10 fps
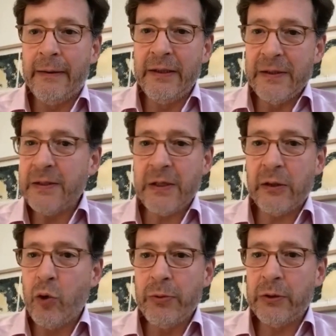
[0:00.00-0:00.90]
This is a
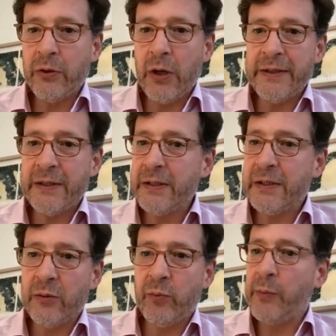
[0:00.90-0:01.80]
global
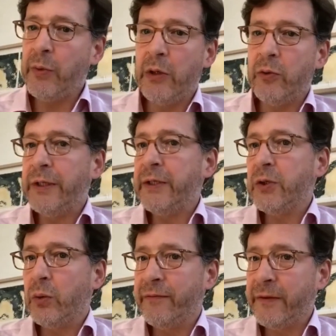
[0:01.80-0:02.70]
crisis, and we will only
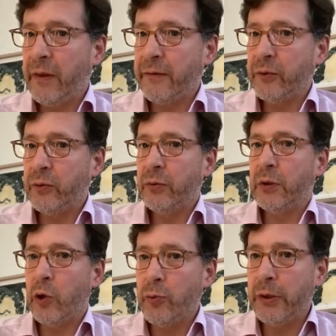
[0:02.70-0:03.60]
solve it through
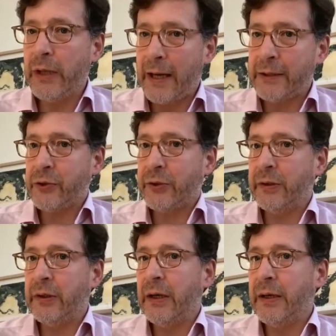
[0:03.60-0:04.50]
global
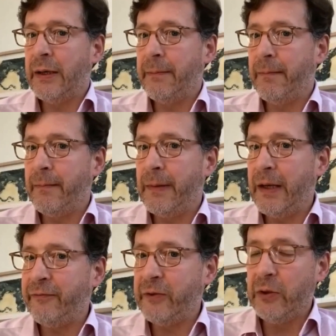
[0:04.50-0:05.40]
action.
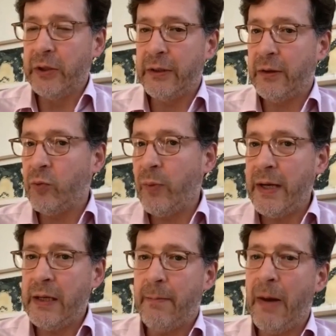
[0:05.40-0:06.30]
If you look at the
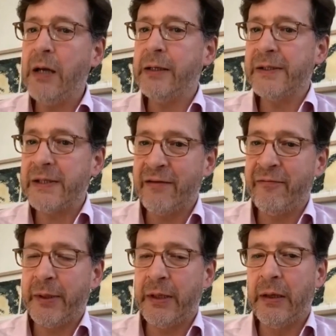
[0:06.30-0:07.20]
way markets have
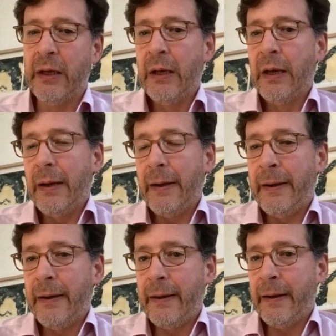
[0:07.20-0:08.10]
been
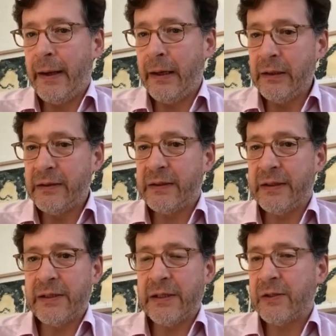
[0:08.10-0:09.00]
hit,
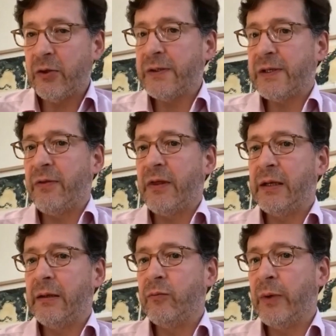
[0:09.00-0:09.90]
this is not
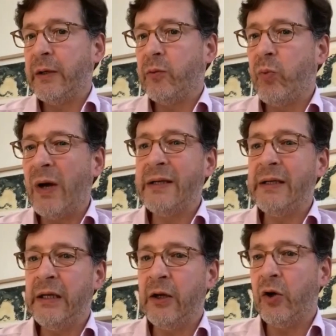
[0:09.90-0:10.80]
something where one
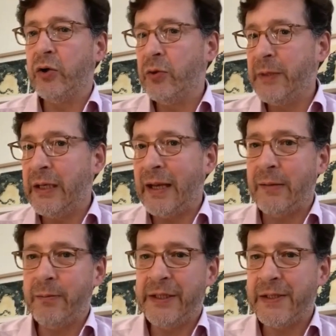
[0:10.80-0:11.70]
economy
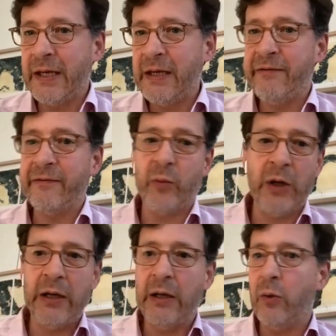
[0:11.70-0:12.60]
can be saved
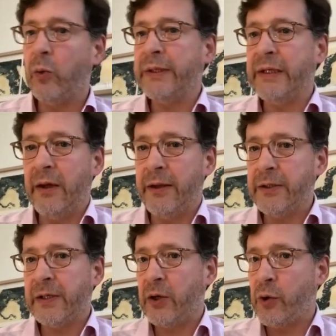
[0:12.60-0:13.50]
while all the
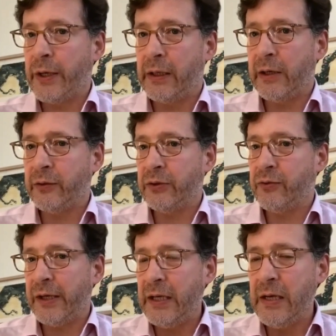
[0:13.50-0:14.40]
others are going down the
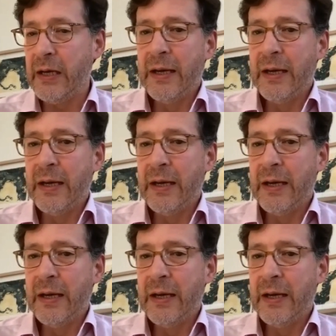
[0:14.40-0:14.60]
drain.